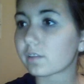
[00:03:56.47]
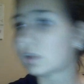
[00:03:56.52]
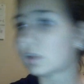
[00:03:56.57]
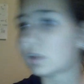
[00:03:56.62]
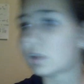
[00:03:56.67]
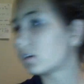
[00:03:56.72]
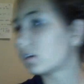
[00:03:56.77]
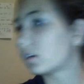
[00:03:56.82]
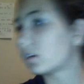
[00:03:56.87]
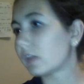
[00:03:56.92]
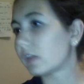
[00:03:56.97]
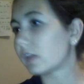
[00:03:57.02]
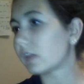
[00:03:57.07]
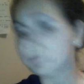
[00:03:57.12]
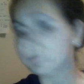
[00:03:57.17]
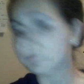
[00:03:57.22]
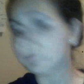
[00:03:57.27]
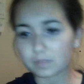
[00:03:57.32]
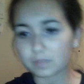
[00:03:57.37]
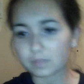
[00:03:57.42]
on that,
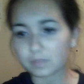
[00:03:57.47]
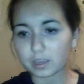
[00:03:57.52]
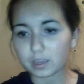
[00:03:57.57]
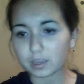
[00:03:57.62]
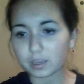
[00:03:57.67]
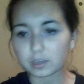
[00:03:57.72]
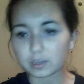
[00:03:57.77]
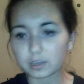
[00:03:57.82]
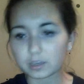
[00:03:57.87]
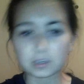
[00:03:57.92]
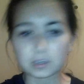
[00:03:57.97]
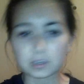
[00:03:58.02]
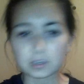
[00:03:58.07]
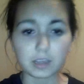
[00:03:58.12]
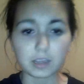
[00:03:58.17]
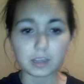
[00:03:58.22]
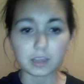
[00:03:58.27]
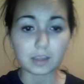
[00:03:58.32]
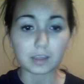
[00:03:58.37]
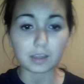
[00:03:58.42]
and
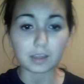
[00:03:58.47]
yeah,